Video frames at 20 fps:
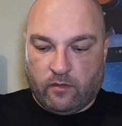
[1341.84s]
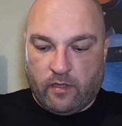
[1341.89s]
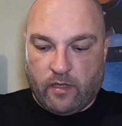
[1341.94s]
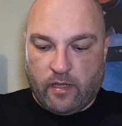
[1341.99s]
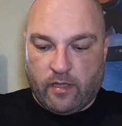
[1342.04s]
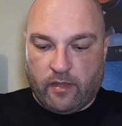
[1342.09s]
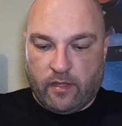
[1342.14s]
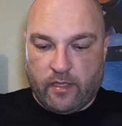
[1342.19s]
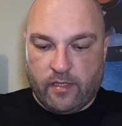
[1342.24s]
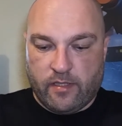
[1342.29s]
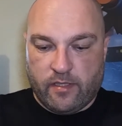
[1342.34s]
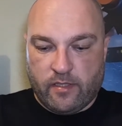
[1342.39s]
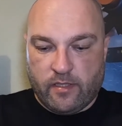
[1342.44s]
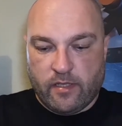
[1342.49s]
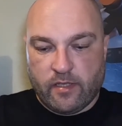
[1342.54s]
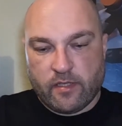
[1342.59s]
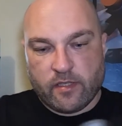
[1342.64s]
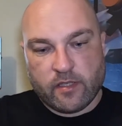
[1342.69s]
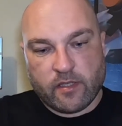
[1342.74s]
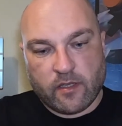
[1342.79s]
And this
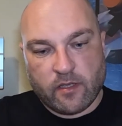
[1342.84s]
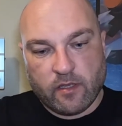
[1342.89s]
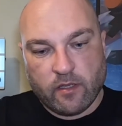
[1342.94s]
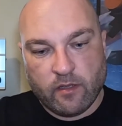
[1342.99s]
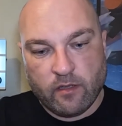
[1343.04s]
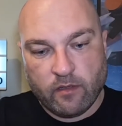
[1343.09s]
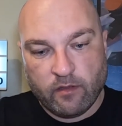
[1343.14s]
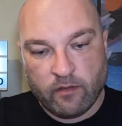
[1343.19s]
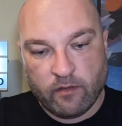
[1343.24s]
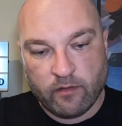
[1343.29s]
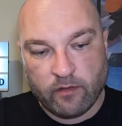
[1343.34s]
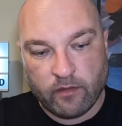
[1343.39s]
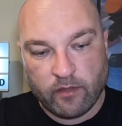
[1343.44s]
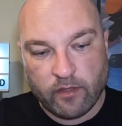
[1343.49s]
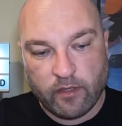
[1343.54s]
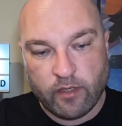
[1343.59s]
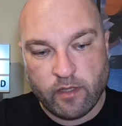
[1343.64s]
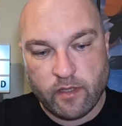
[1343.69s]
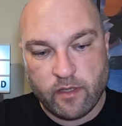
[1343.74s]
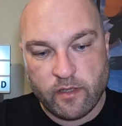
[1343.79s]
disc
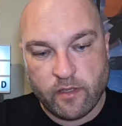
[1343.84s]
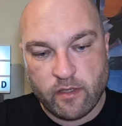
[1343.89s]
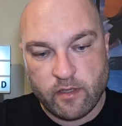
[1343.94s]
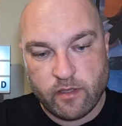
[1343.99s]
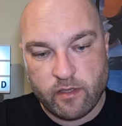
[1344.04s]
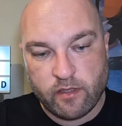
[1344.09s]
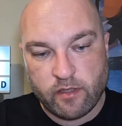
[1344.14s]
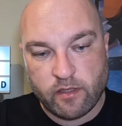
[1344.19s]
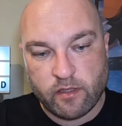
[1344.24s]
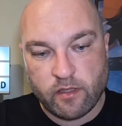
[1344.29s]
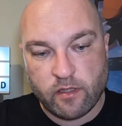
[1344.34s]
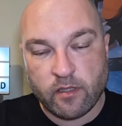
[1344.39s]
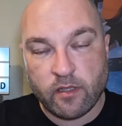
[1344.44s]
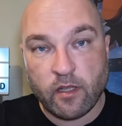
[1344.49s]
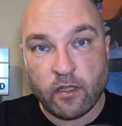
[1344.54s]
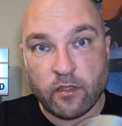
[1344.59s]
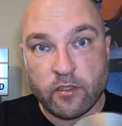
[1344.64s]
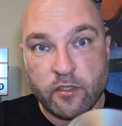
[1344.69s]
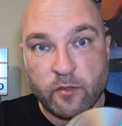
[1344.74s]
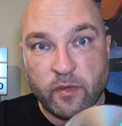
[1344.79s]
is
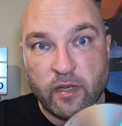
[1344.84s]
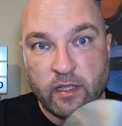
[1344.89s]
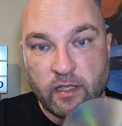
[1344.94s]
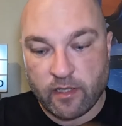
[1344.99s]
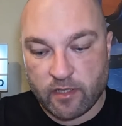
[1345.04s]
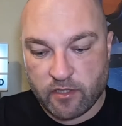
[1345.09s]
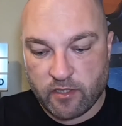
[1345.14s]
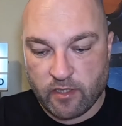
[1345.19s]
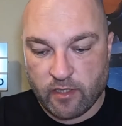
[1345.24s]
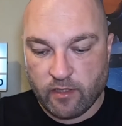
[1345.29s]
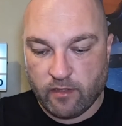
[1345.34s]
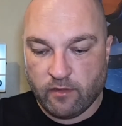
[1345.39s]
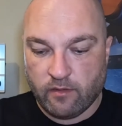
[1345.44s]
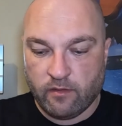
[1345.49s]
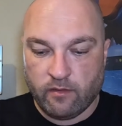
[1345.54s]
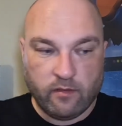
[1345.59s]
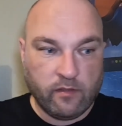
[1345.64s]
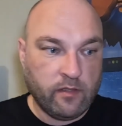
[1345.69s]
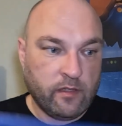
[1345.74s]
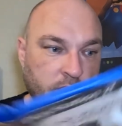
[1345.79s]
not too bad actually.
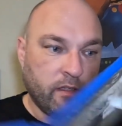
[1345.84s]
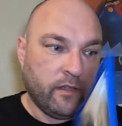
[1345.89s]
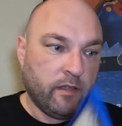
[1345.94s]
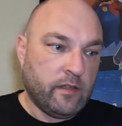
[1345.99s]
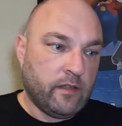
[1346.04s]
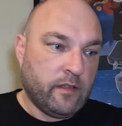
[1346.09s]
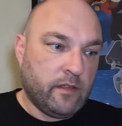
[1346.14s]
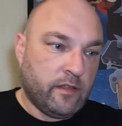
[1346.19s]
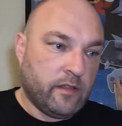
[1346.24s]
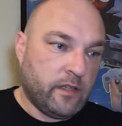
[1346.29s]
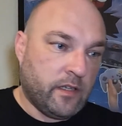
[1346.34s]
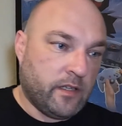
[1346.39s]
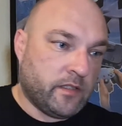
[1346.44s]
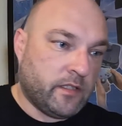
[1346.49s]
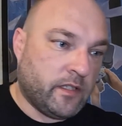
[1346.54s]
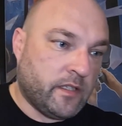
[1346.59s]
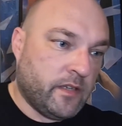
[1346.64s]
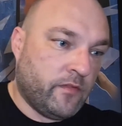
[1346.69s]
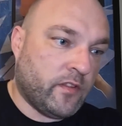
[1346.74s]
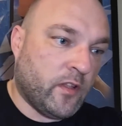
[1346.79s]

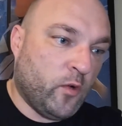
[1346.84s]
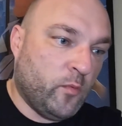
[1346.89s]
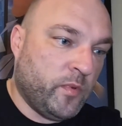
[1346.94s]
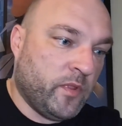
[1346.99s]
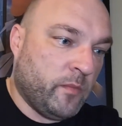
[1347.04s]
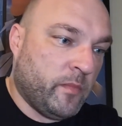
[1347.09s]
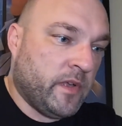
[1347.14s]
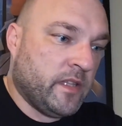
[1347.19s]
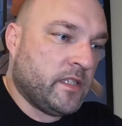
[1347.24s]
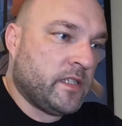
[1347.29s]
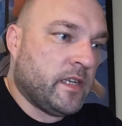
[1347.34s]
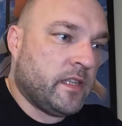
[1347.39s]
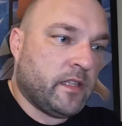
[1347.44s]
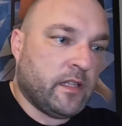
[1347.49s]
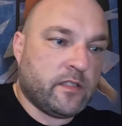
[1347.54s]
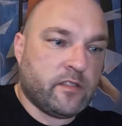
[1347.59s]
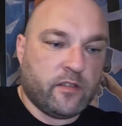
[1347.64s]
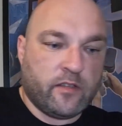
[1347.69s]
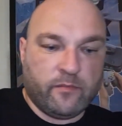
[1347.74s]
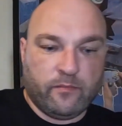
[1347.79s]
They even opened the Ben ten
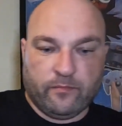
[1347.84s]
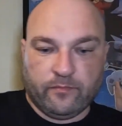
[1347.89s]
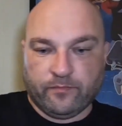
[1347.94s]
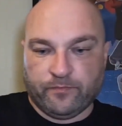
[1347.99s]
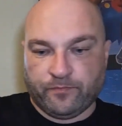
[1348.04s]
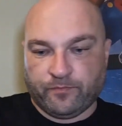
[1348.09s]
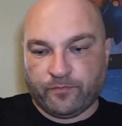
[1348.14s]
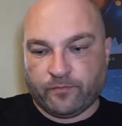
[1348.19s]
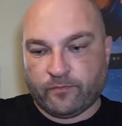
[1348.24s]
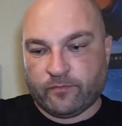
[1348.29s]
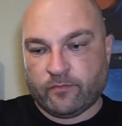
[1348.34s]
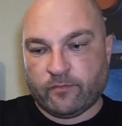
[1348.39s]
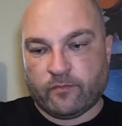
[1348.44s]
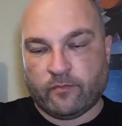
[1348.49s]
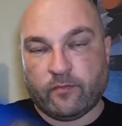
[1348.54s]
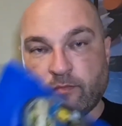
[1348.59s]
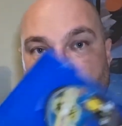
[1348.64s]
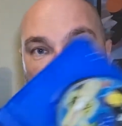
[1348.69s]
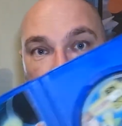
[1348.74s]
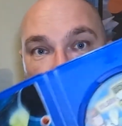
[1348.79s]
that time.
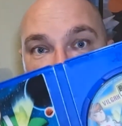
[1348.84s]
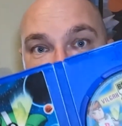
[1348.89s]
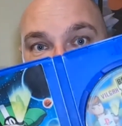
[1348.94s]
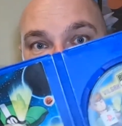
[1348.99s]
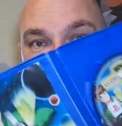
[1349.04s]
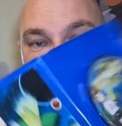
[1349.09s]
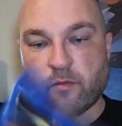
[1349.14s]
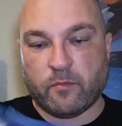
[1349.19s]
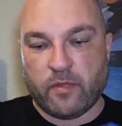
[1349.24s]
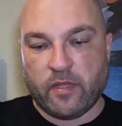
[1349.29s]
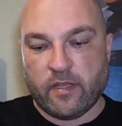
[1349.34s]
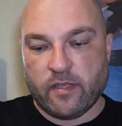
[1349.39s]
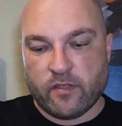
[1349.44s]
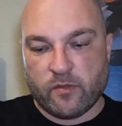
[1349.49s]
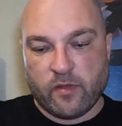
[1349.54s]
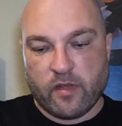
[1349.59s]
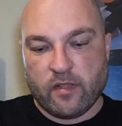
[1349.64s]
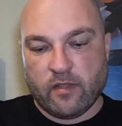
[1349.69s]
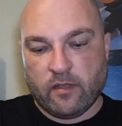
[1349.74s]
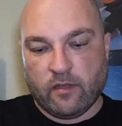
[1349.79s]
Yeah, that's complete
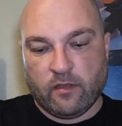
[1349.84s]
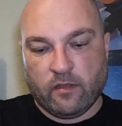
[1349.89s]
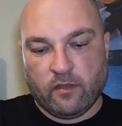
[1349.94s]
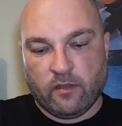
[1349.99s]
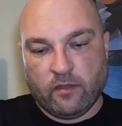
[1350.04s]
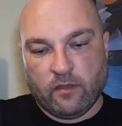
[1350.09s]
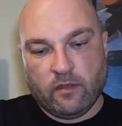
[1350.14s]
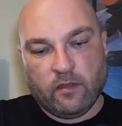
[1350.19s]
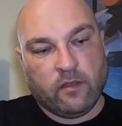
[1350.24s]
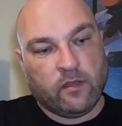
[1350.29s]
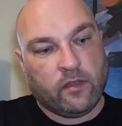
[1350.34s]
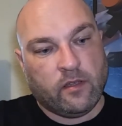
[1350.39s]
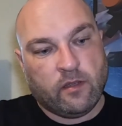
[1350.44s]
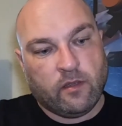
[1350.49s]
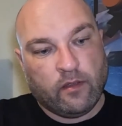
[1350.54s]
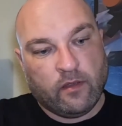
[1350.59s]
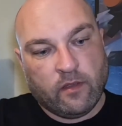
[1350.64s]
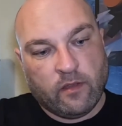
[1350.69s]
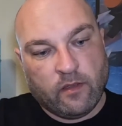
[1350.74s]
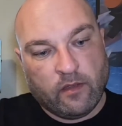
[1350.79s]
as well.
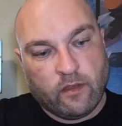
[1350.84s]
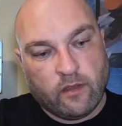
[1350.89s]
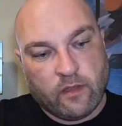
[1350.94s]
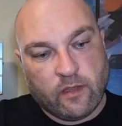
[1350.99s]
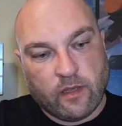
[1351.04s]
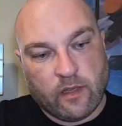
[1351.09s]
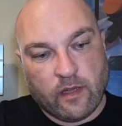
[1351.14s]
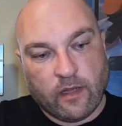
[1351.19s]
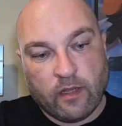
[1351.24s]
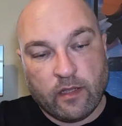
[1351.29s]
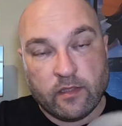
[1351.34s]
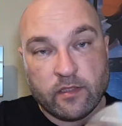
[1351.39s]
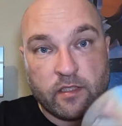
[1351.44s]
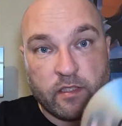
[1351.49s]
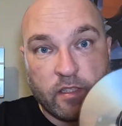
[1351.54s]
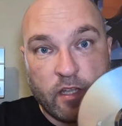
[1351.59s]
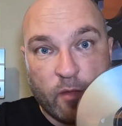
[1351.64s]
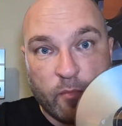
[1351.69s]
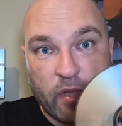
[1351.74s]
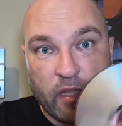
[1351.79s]

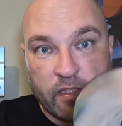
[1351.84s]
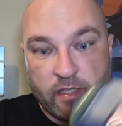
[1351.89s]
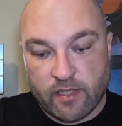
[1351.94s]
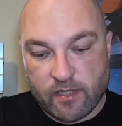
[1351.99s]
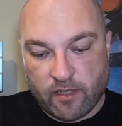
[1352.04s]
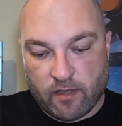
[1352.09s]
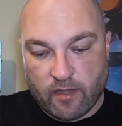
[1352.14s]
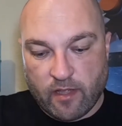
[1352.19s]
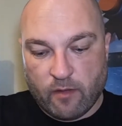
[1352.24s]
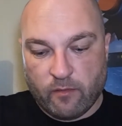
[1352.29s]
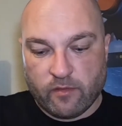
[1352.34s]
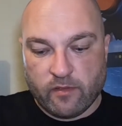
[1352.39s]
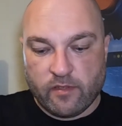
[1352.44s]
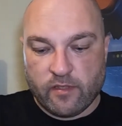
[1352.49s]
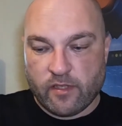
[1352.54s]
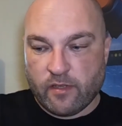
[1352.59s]
And not a bad disc on that one.